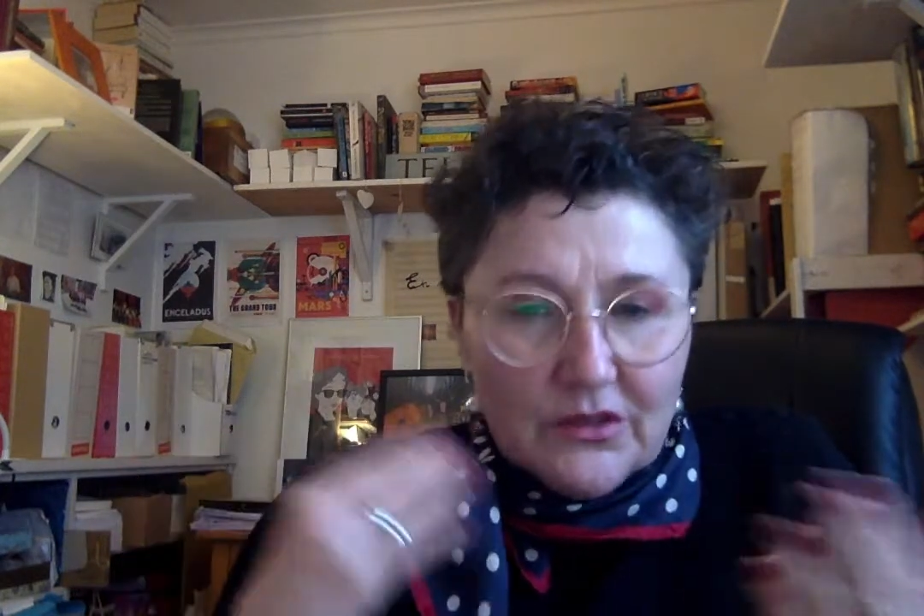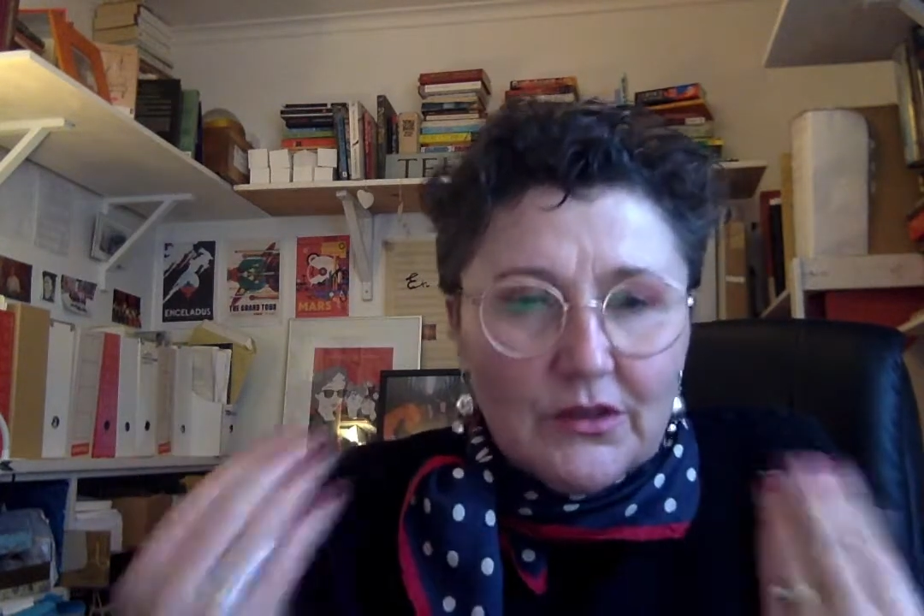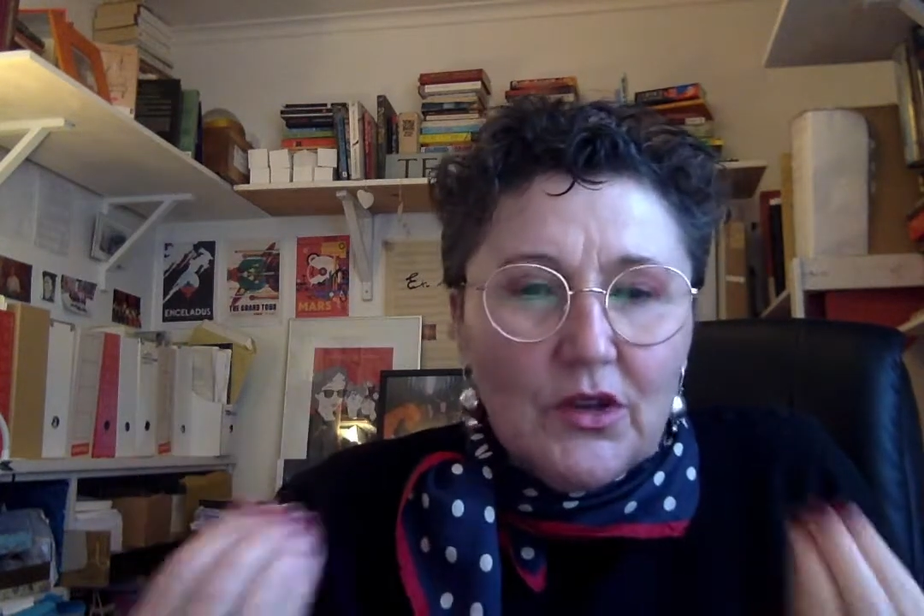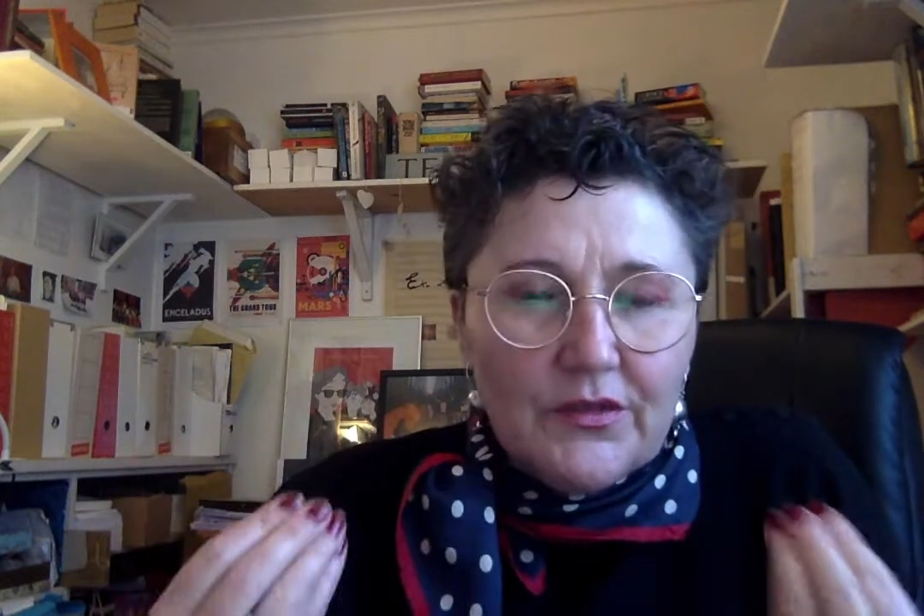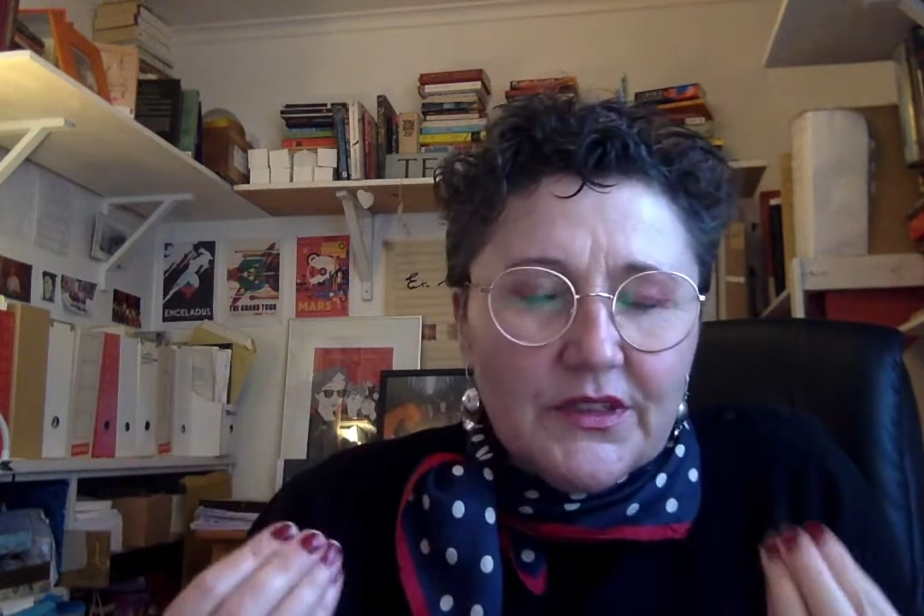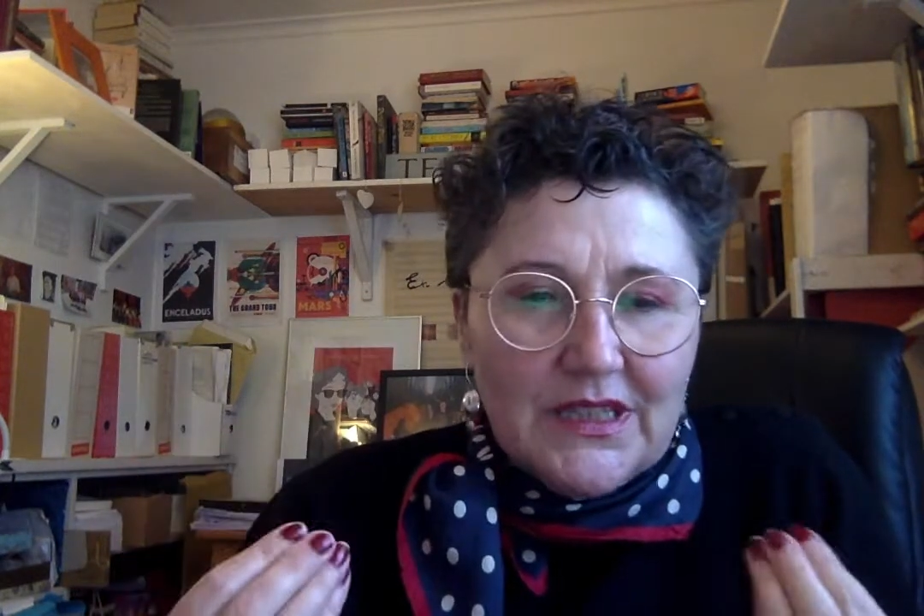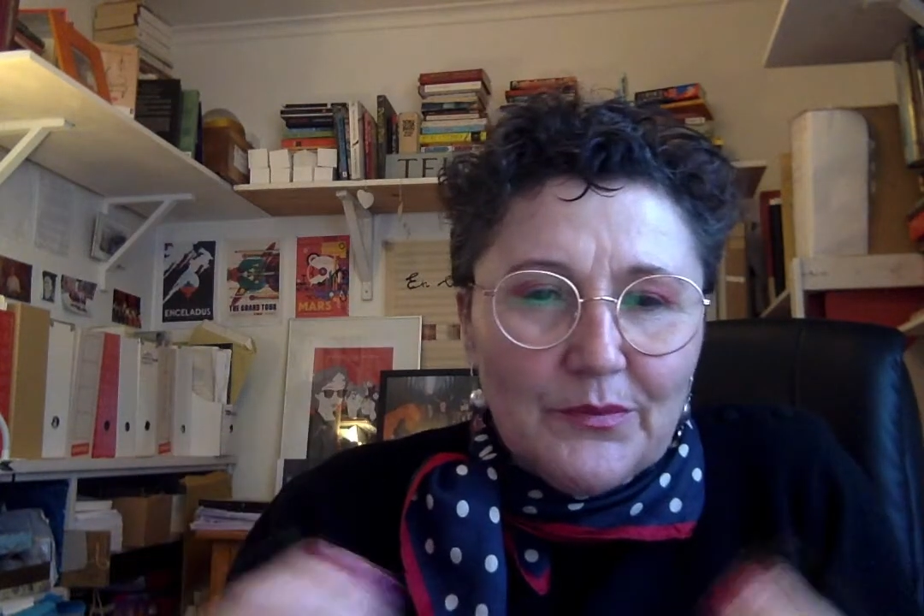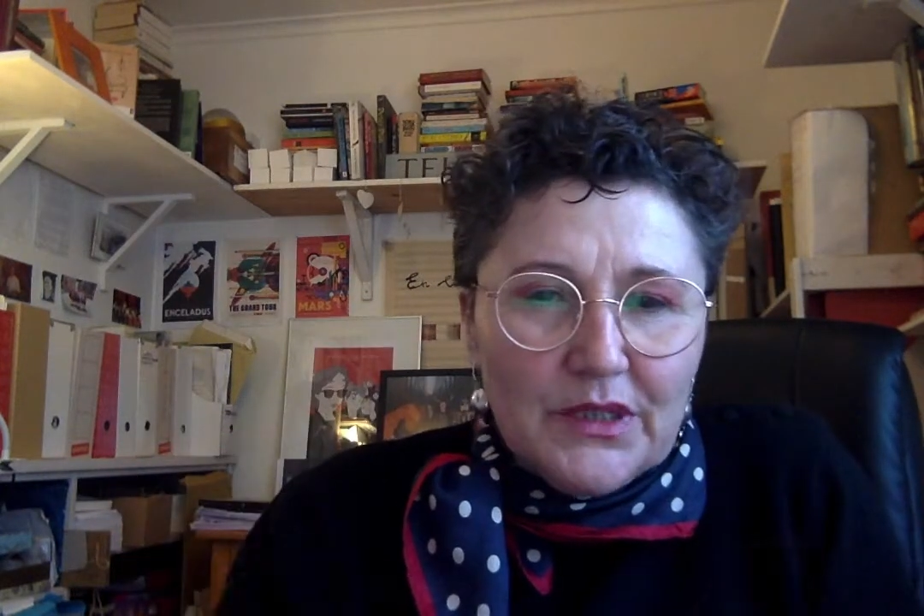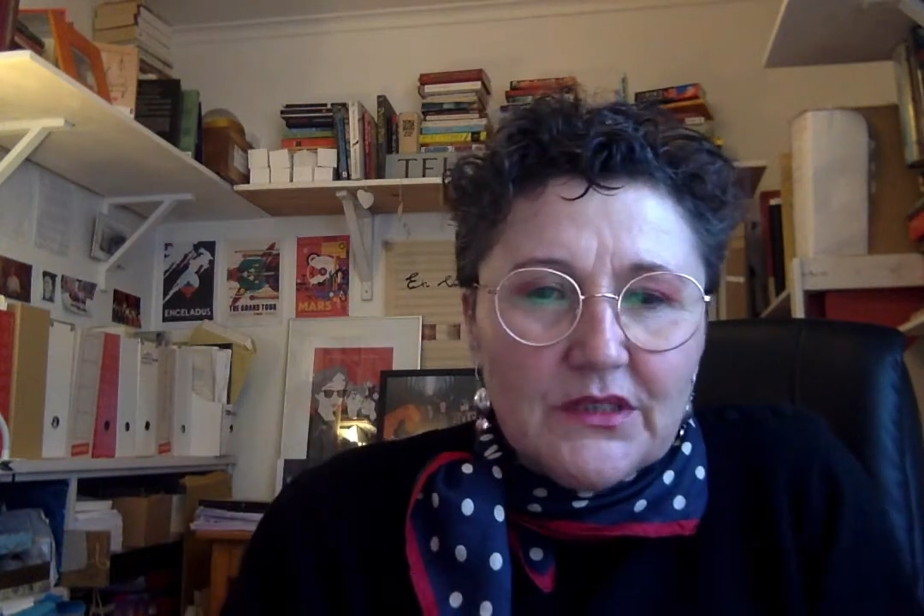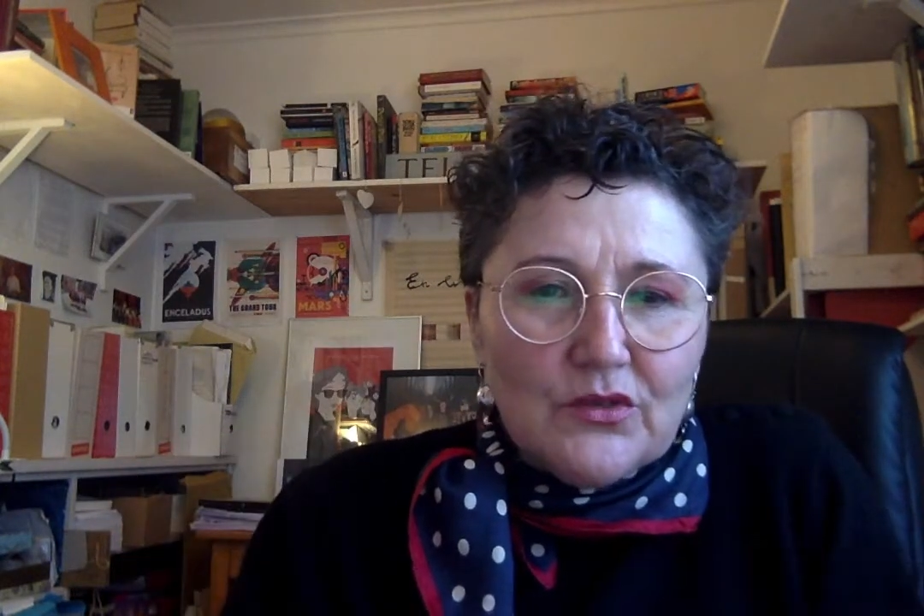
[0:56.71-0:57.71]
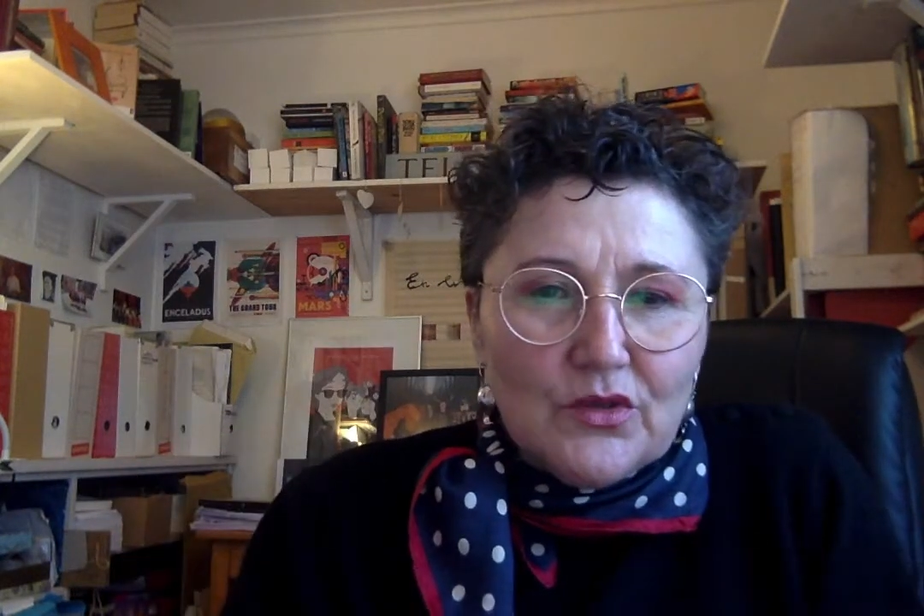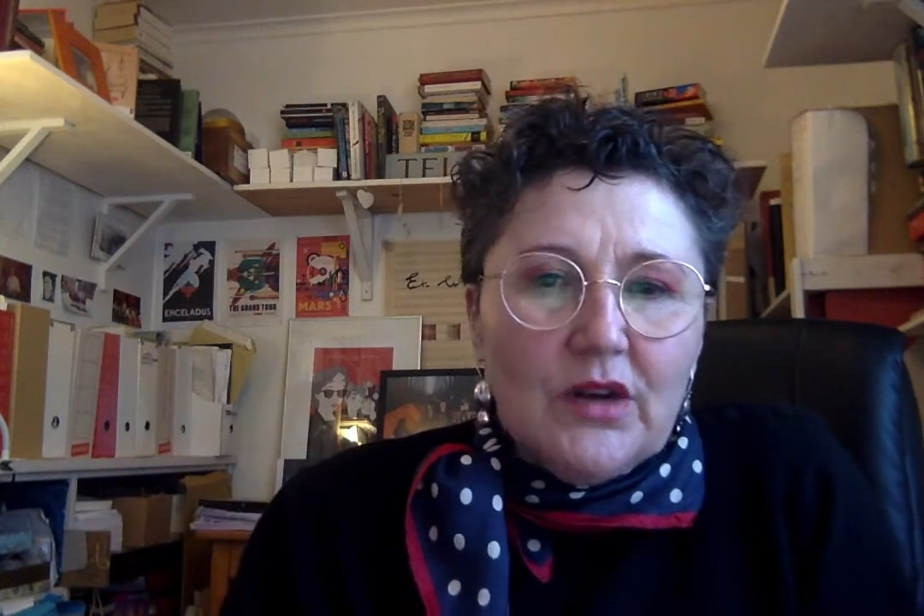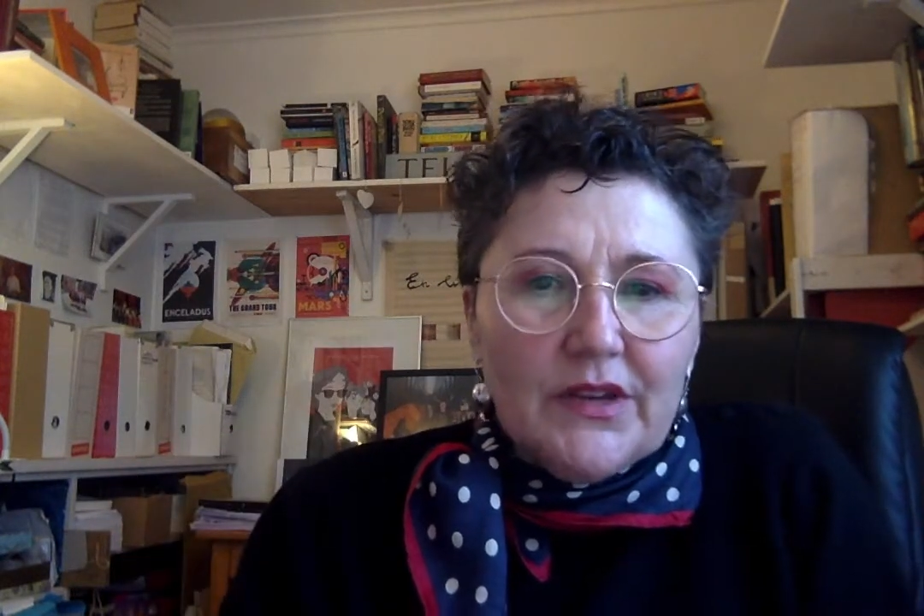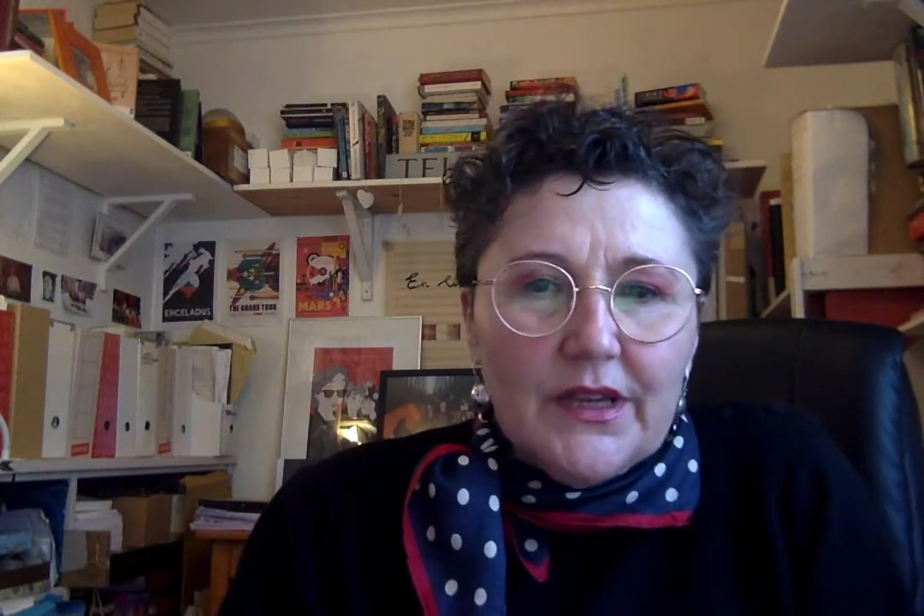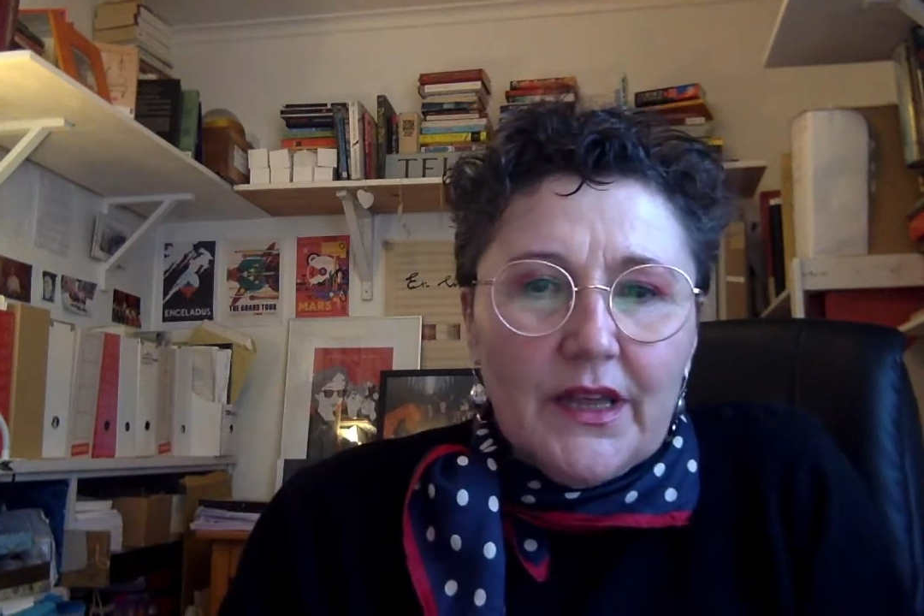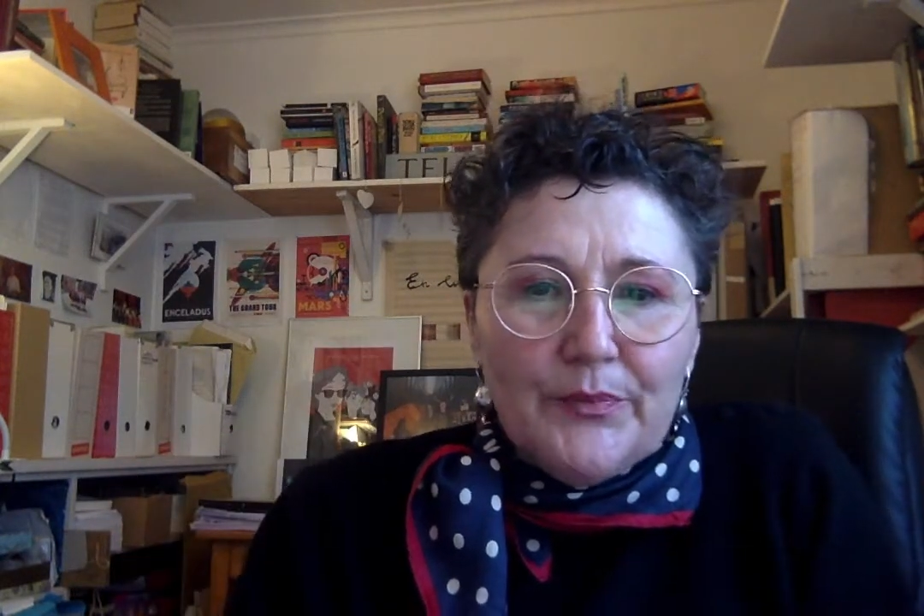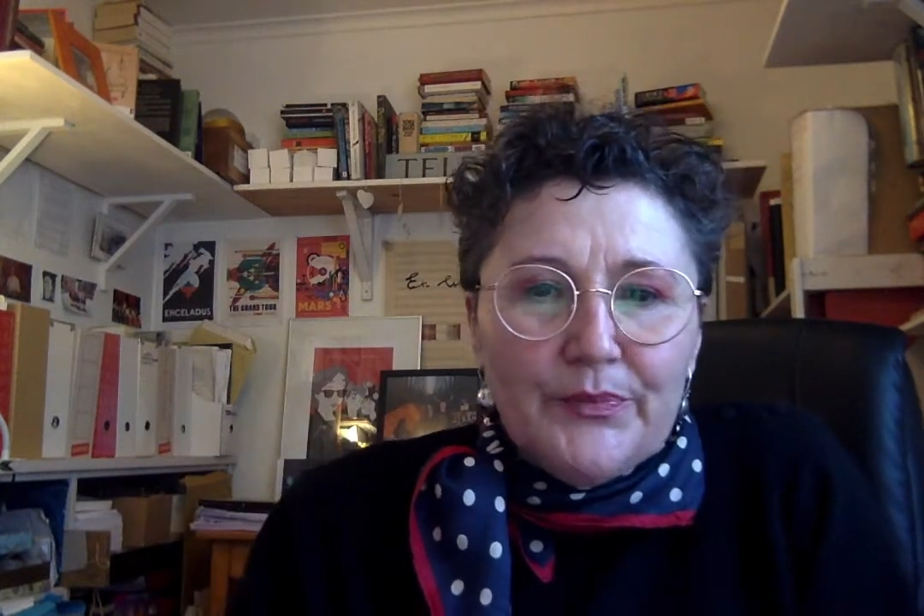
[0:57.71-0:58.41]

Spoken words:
So a lot of the templates don't cover that.